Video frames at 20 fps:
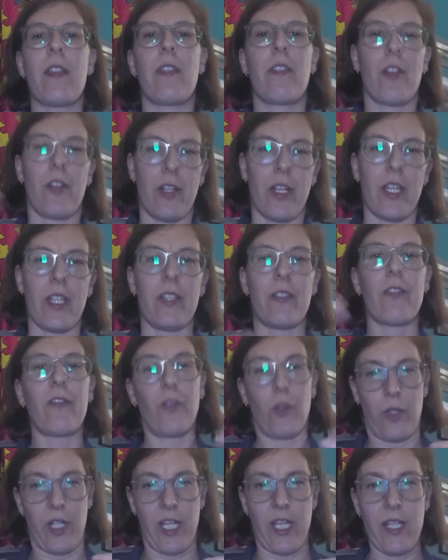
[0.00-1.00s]
30s,
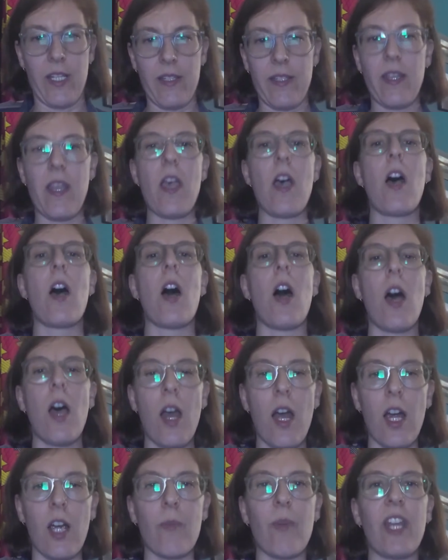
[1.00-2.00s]
40s,
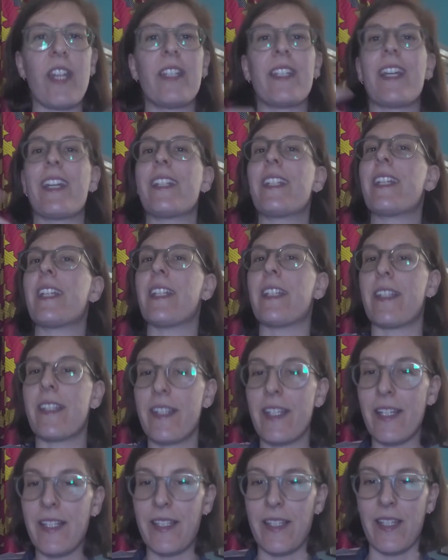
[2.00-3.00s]
are by the
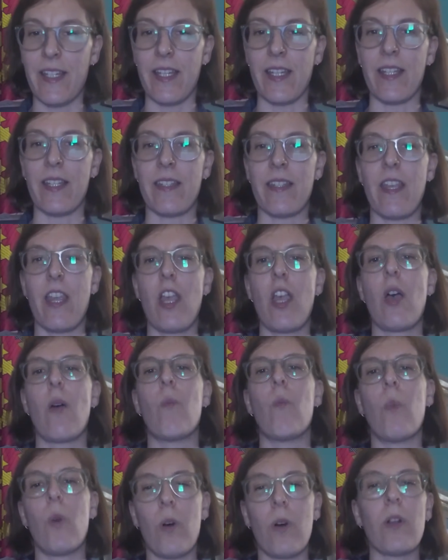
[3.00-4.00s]
1960s
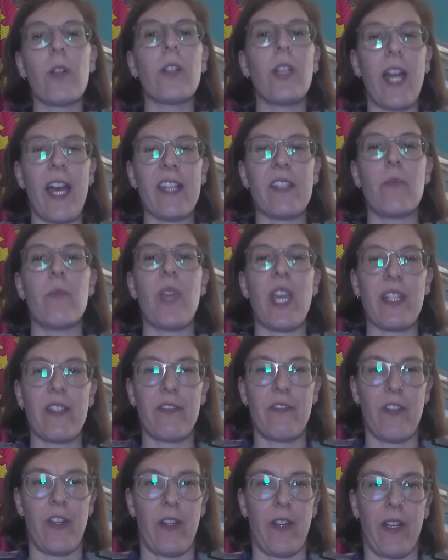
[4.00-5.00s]
more or less
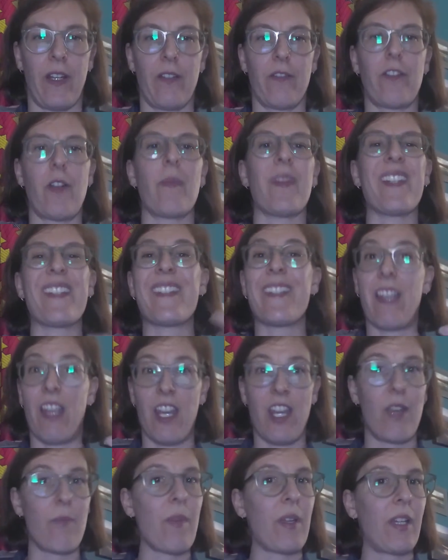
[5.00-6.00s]
benefiting from the
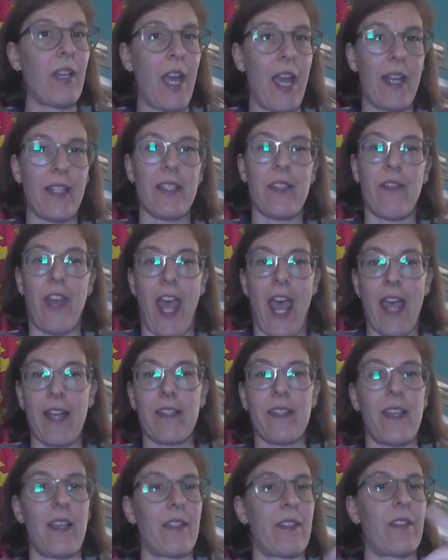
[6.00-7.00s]
same kinds of
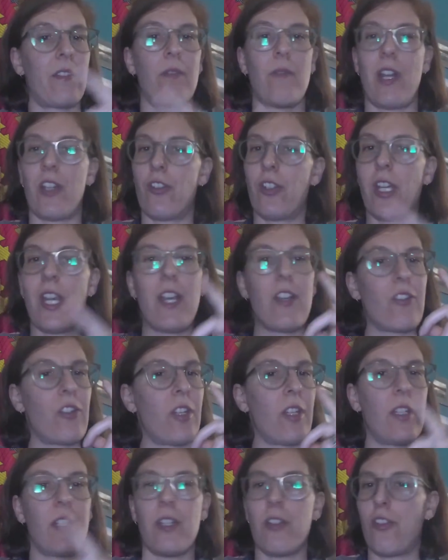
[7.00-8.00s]
access to
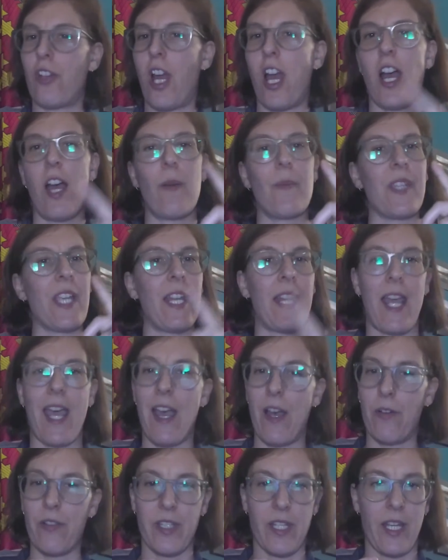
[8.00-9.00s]
education and jobs and
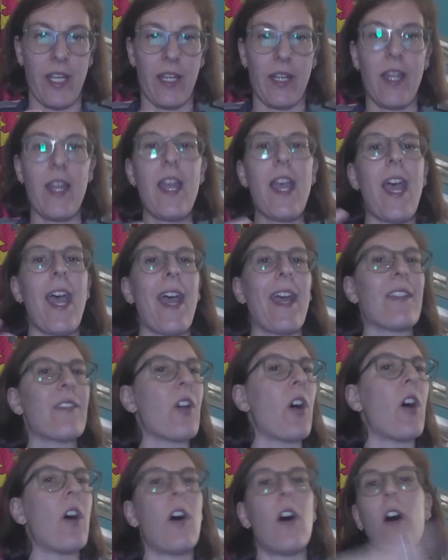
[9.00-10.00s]
housing as
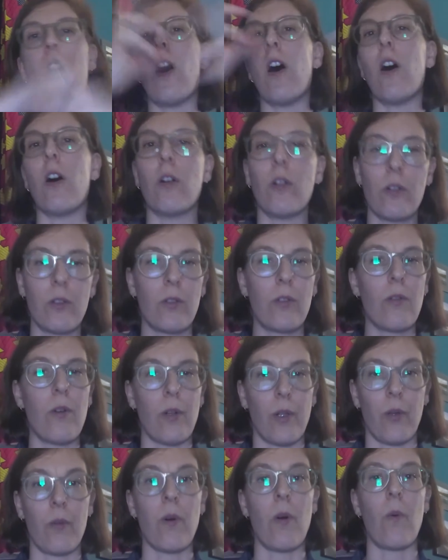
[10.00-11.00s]
all
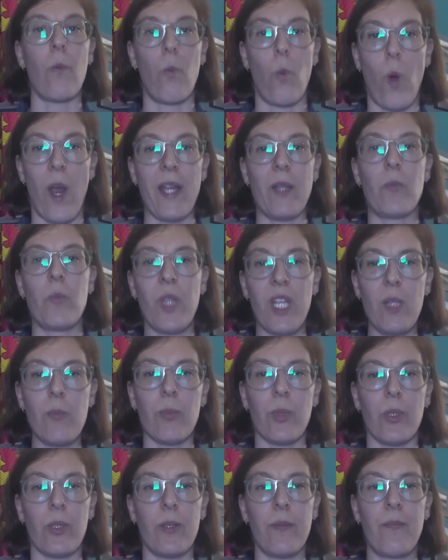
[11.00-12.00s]
quote-unquote white
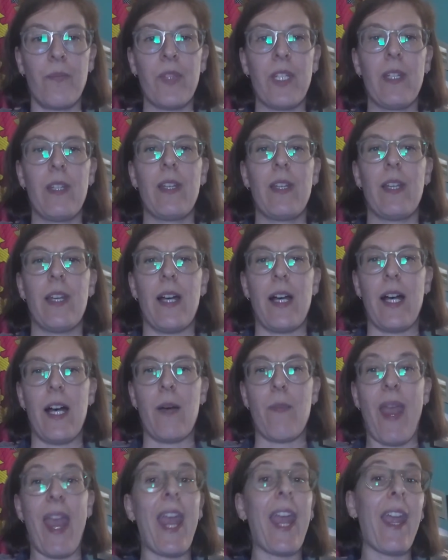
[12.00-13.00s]
people.
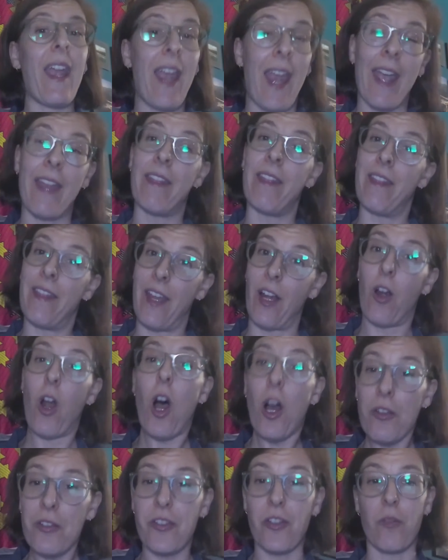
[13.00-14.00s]
And they're
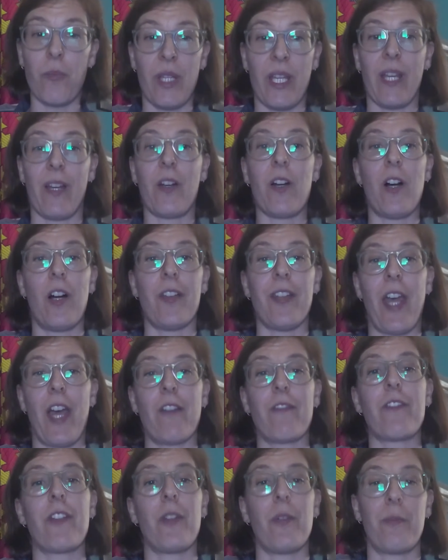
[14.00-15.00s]
also being called
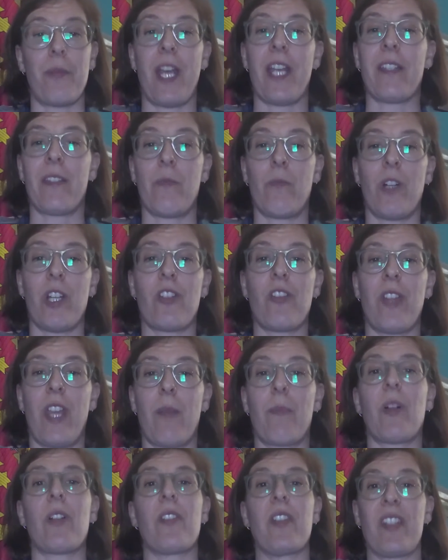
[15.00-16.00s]
out for the ways in which
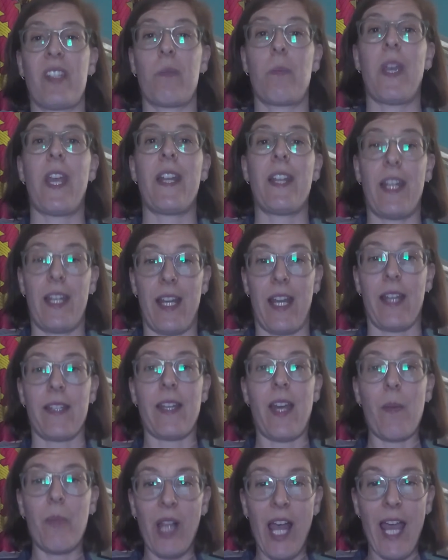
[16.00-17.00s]
they participate in
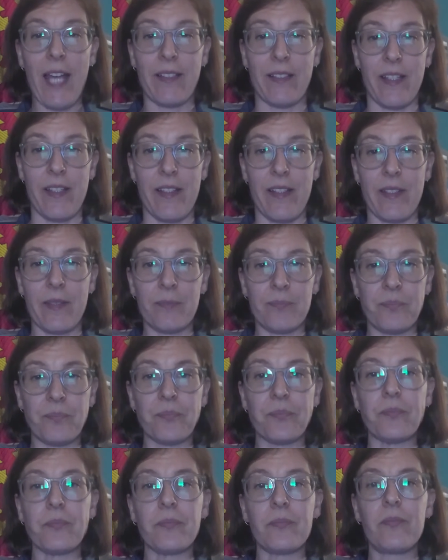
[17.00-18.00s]
anti-blackness.
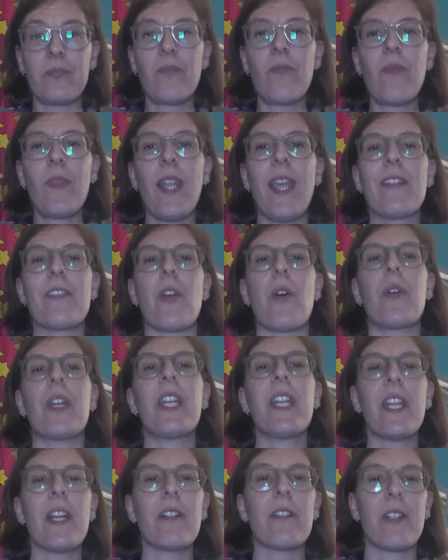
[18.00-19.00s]
And so
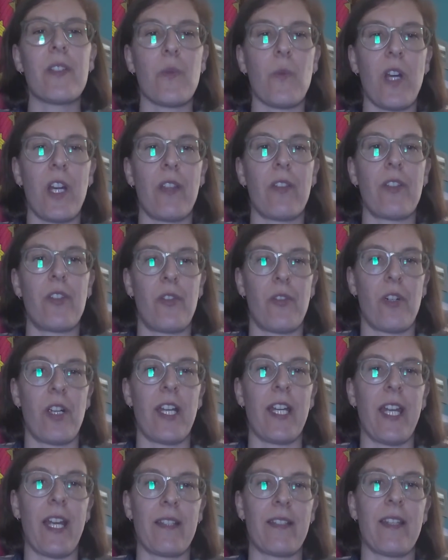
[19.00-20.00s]
here is where the
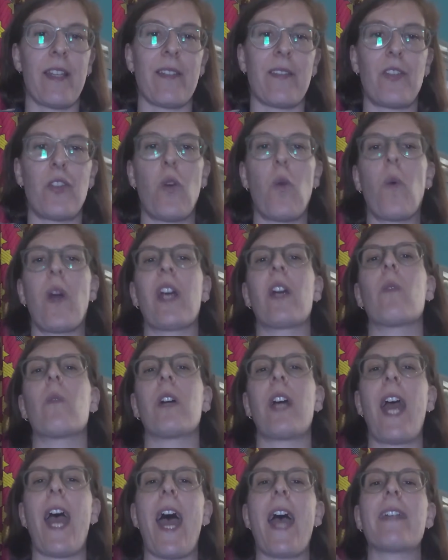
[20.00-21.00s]
story gets us to where
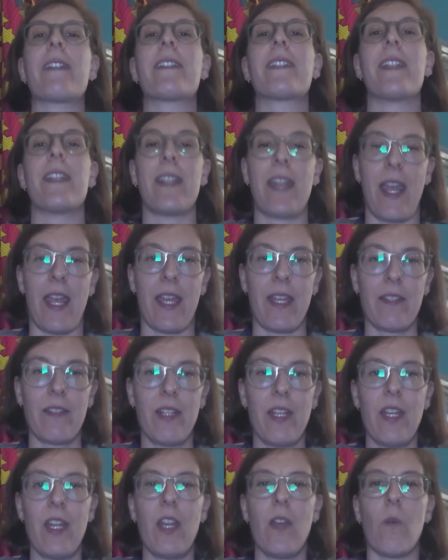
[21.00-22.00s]
we're at today,
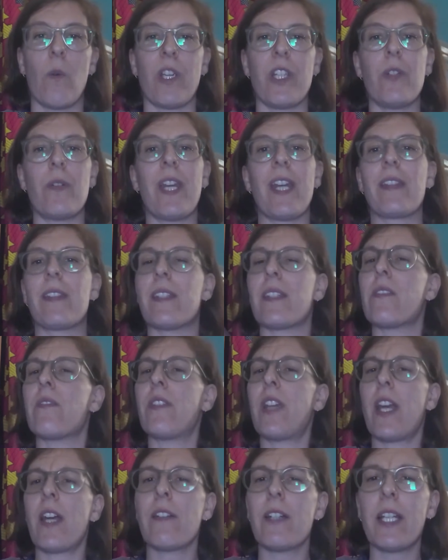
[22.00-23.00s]
where you get this
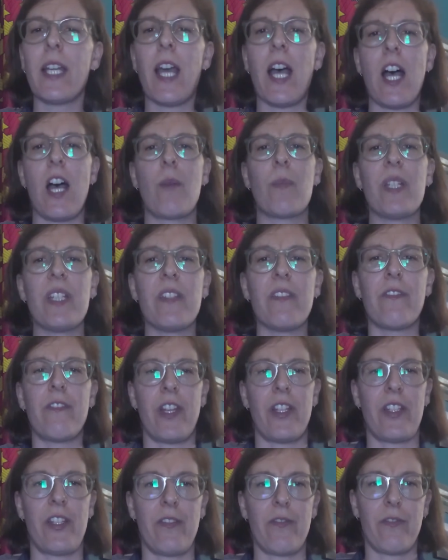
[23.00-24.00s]
very common
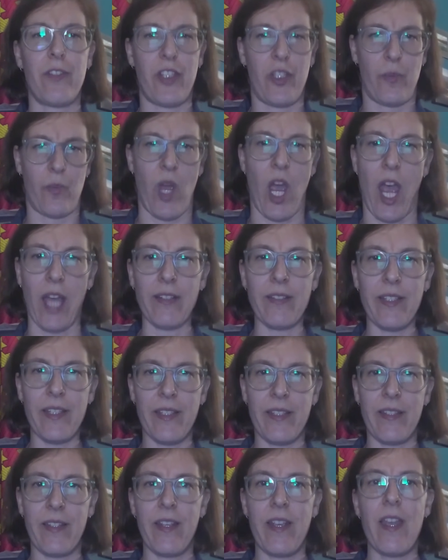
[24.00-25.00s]
defensive
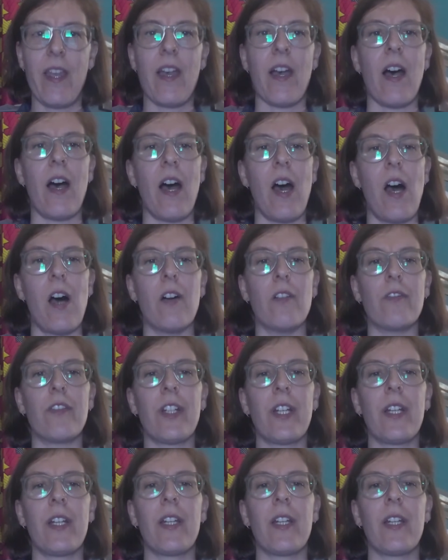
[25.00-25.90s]
response of,